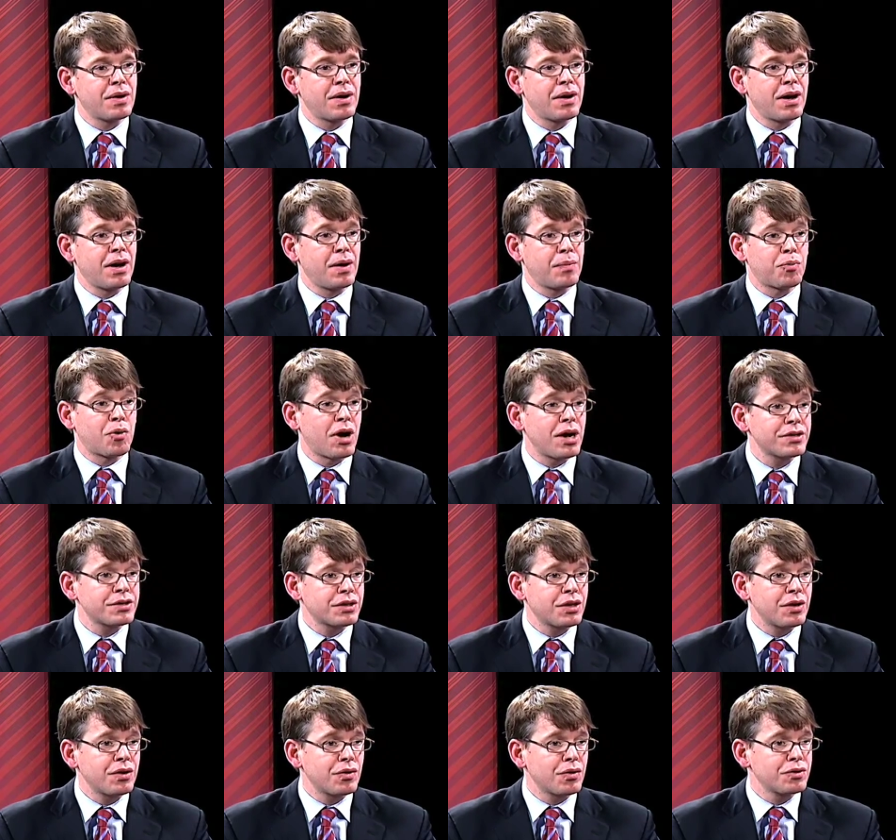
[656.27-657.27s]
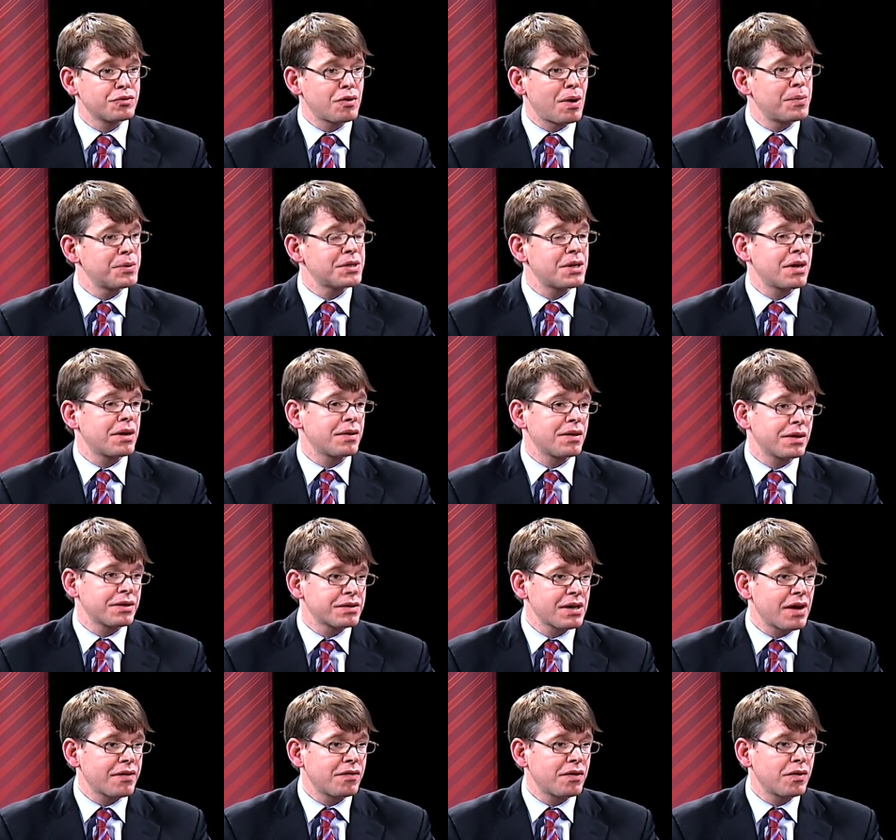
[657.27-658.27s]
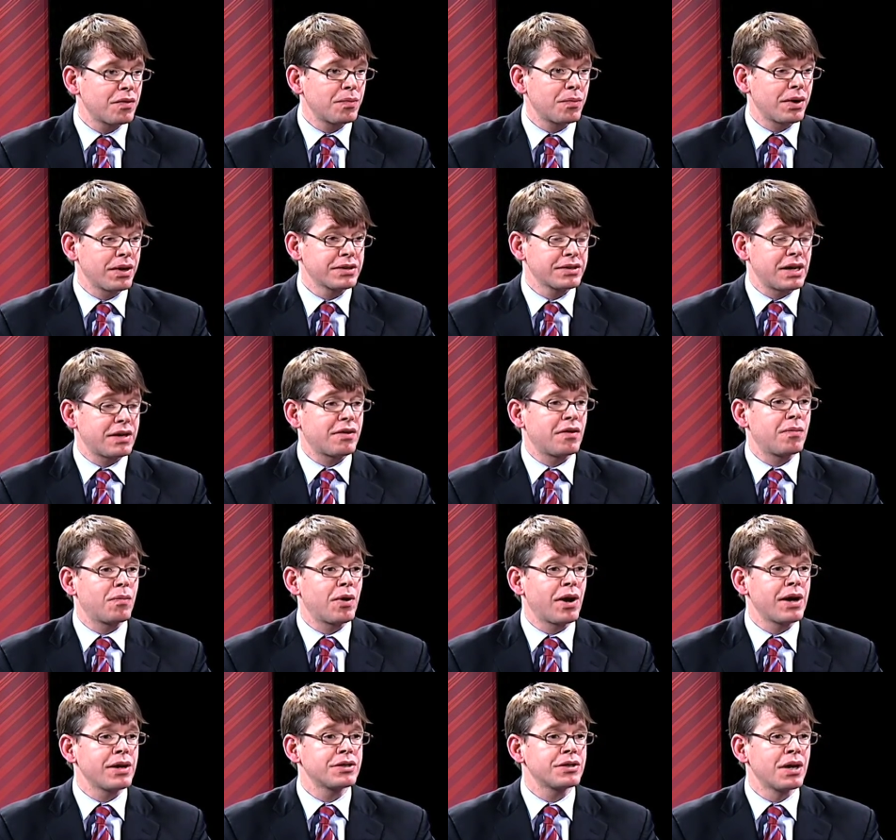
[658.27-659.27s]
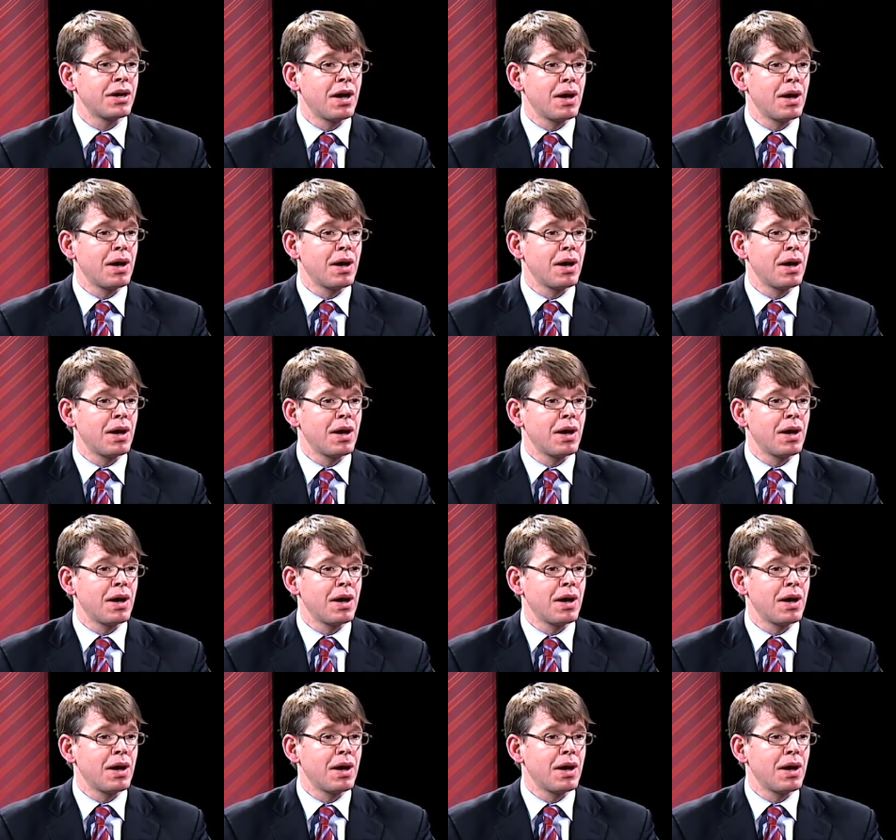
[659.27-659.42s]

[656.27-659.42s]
a prosecutor who's representing the executive branch,